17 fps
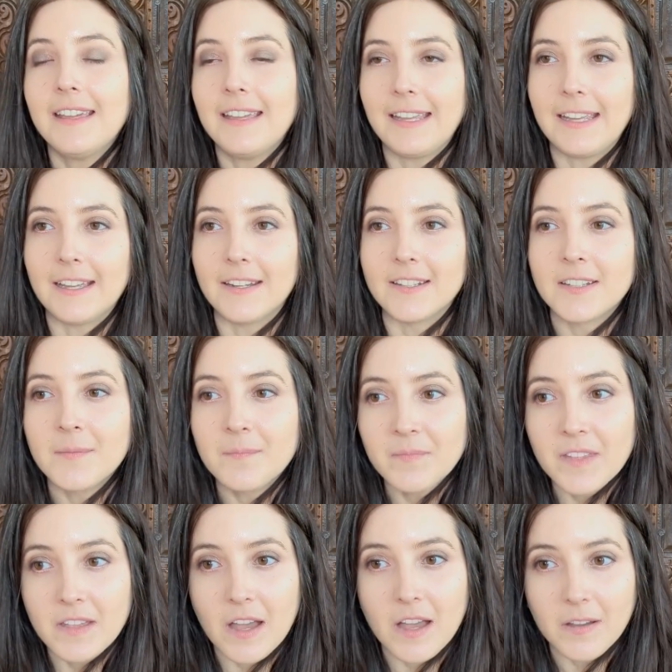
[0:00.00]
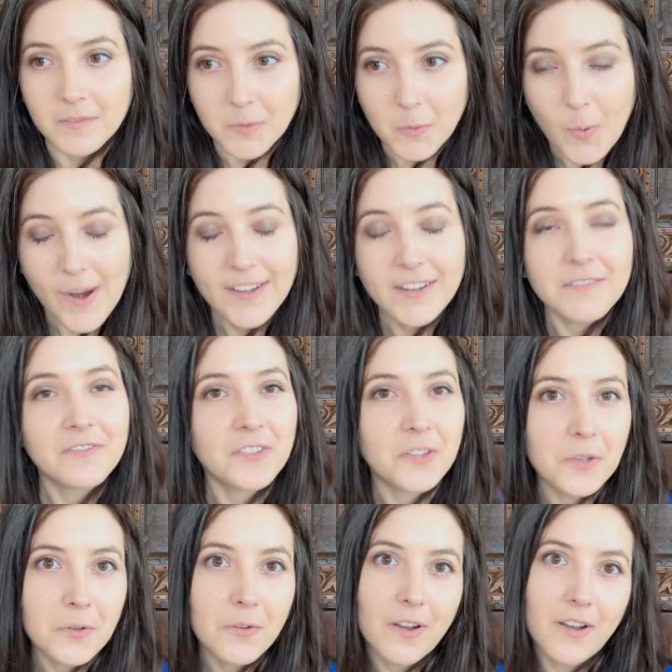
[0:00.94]
And quite a
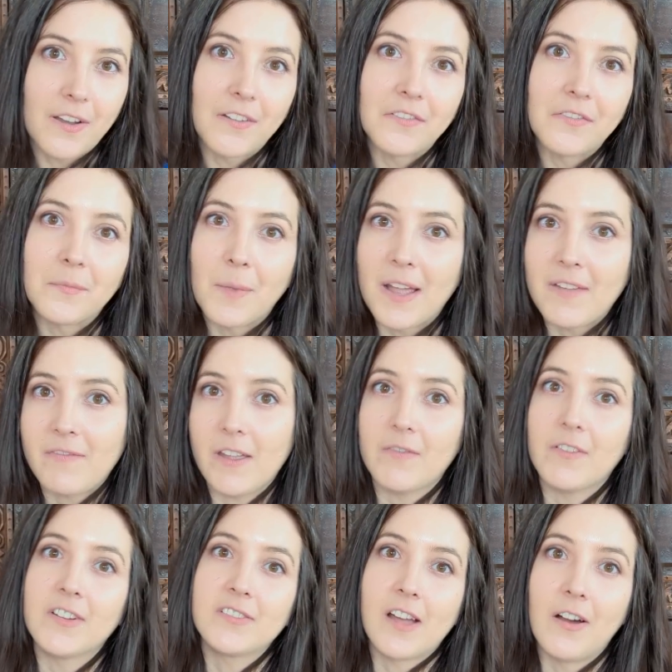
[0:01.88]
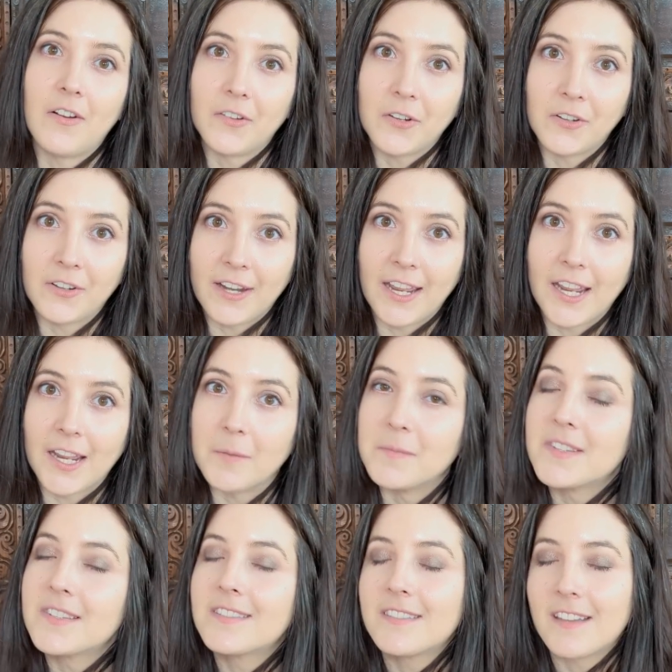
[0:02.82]
few of my favorite childhood
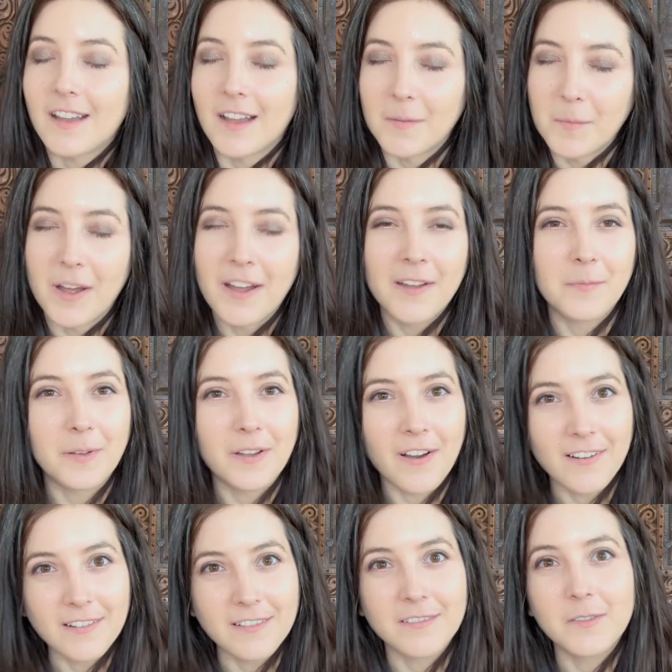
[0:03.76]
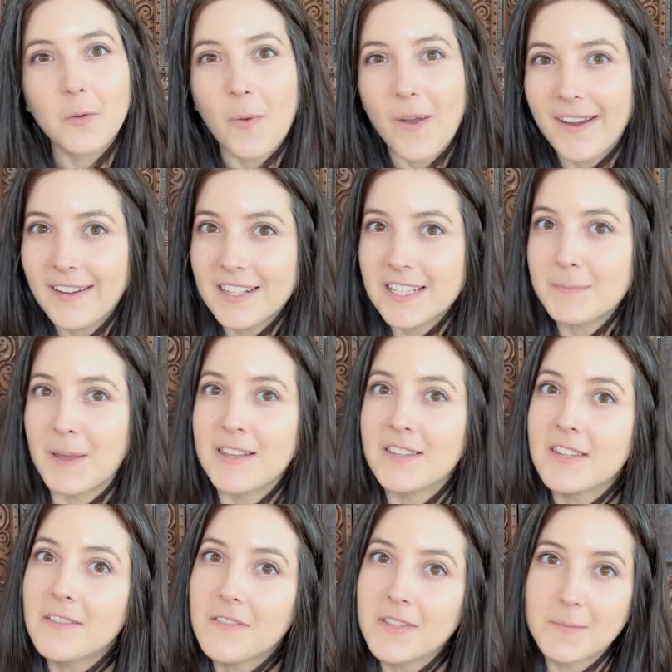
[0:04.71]
games have become quite
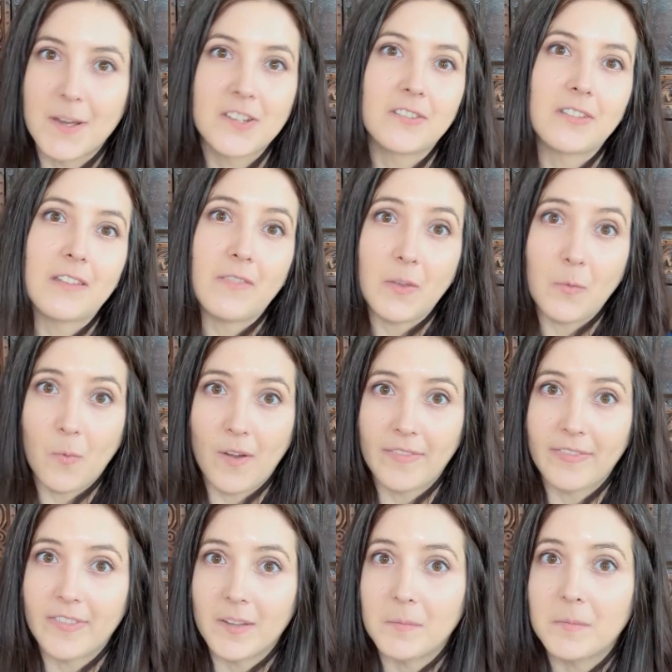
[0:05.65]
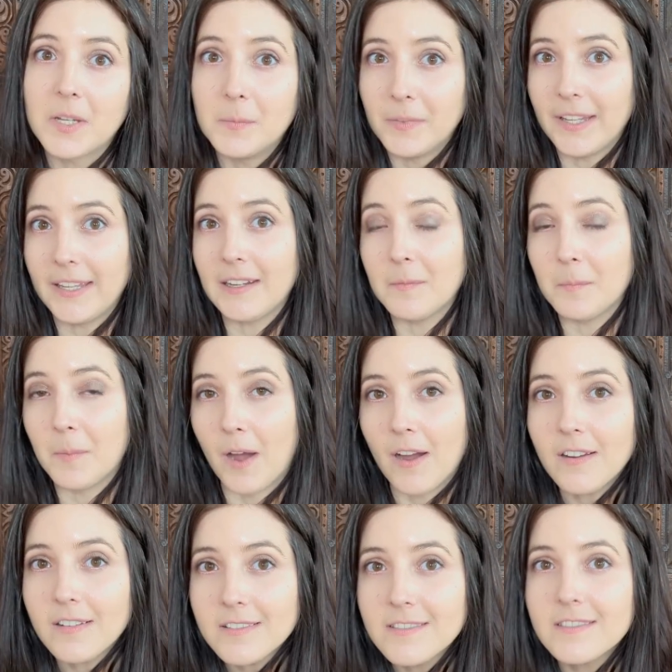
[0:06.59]
expensive, especially if you want them complete in
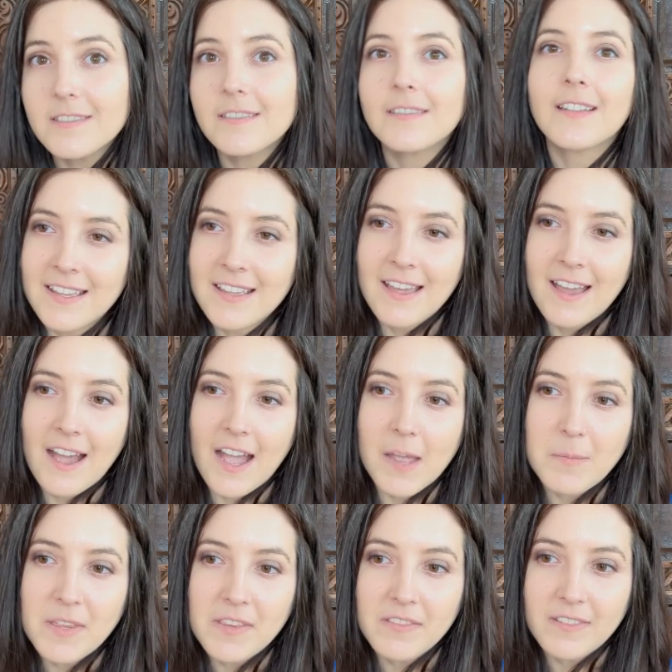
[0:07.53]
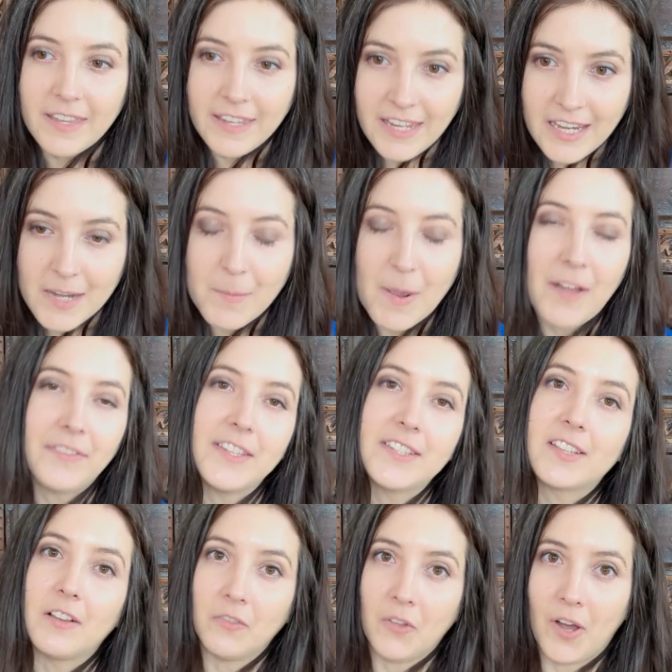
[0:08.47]
box. I've been thinking about
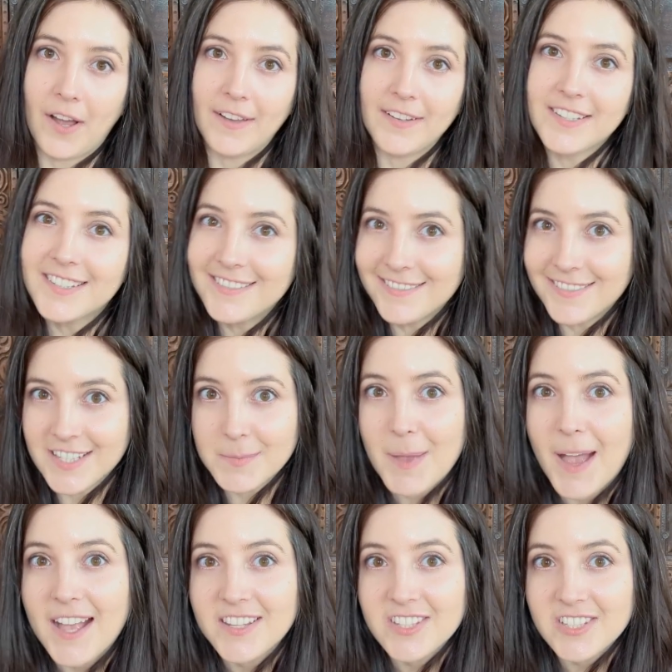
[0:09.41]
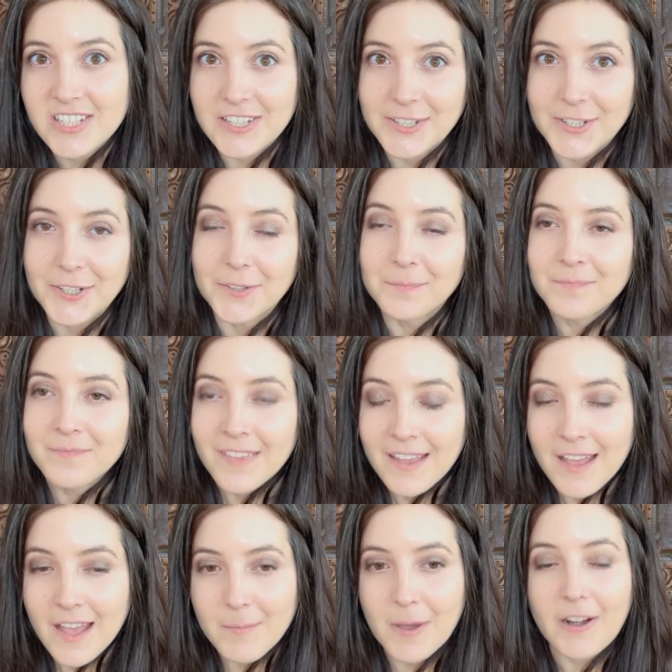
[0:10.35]
this a lot this past year,
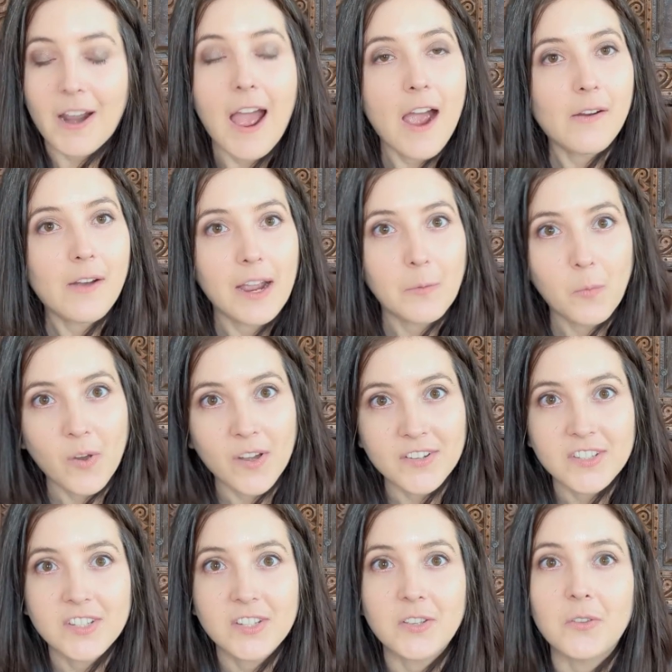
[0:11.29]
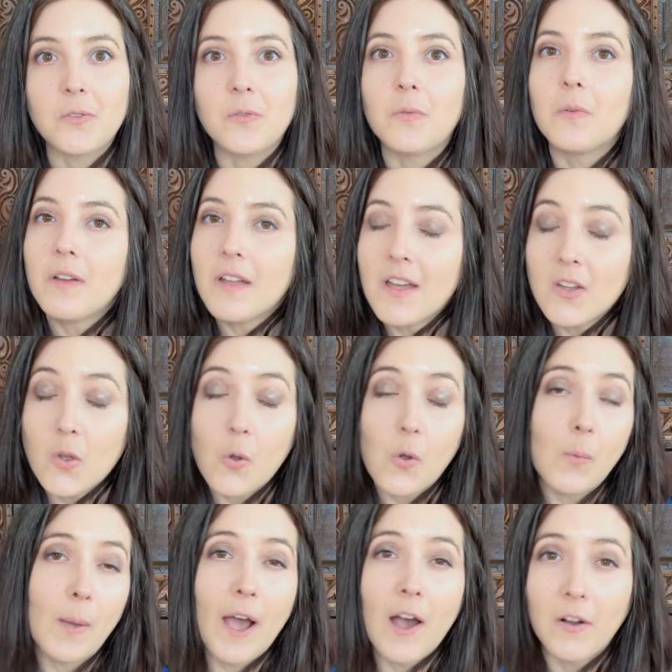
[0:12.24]
about how I want to go
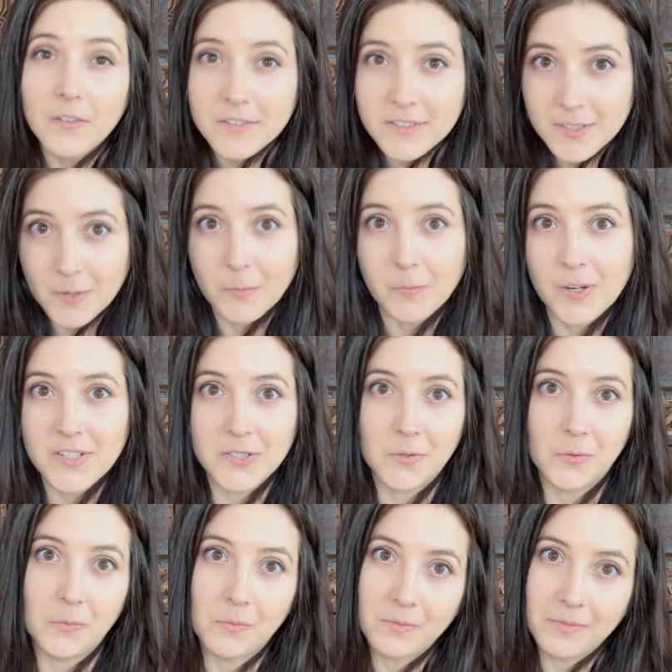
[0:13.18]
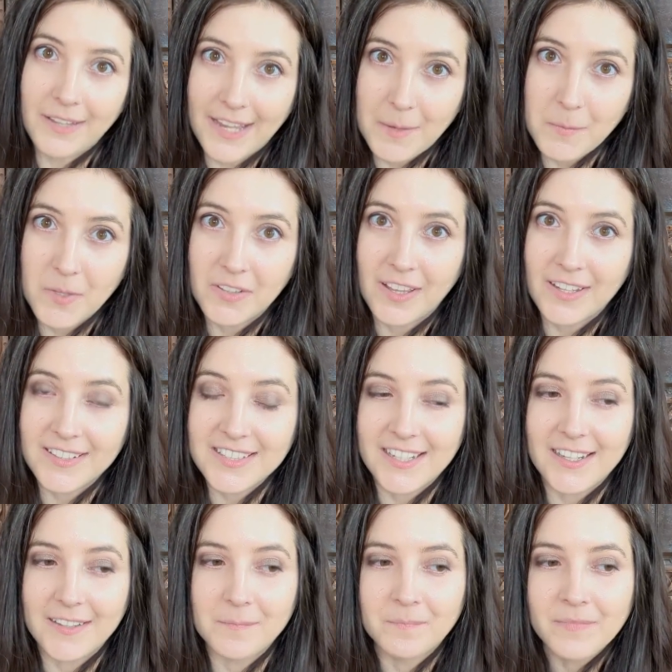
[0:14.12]
about retro game
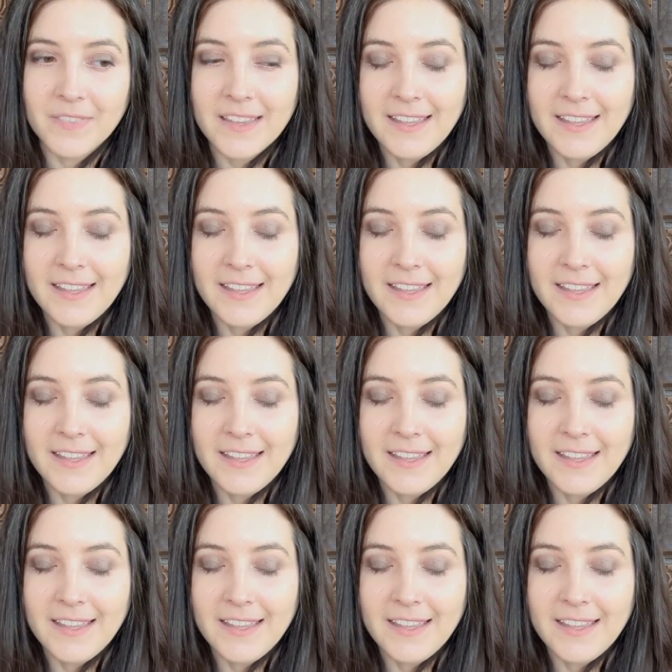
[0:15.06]
collecting.